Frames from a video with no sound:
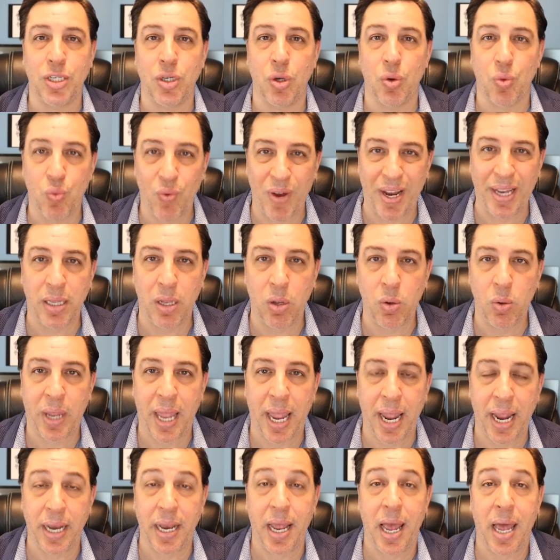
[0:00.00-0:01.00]
to
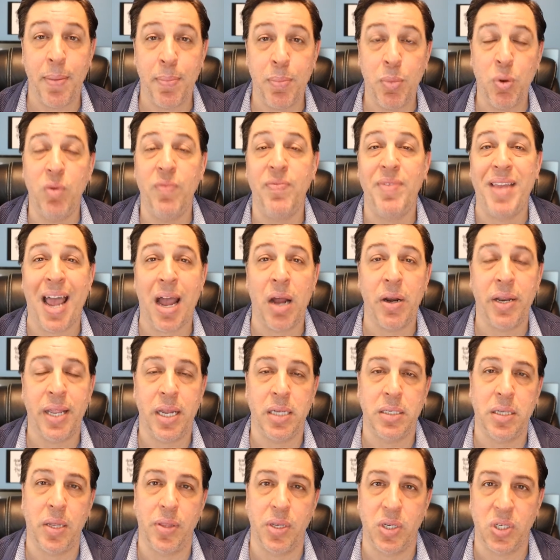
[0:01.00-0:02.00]
relocate and move down
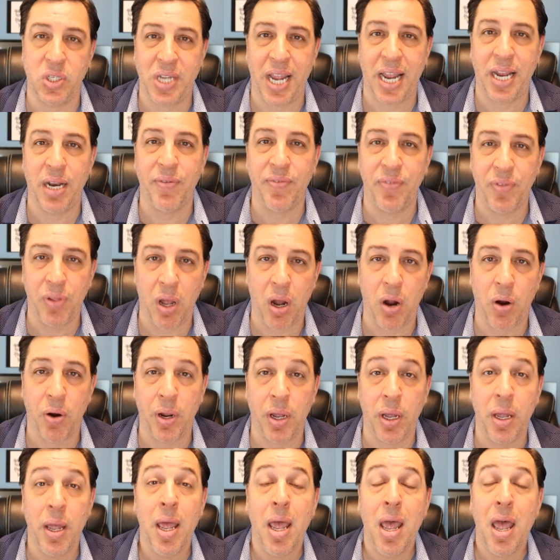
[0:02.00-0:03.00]
here to the state of
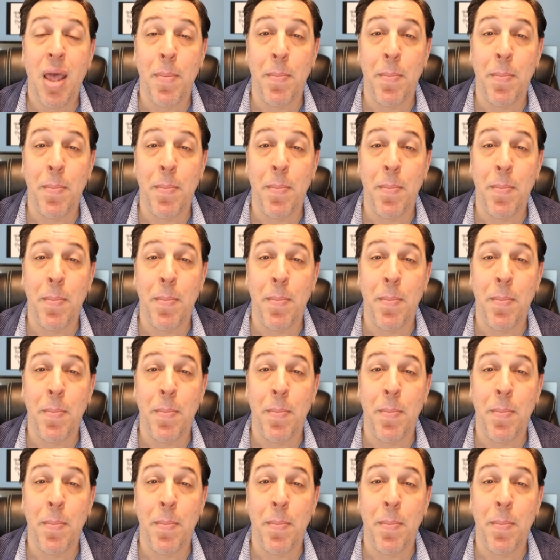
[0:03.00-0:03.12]
Florida,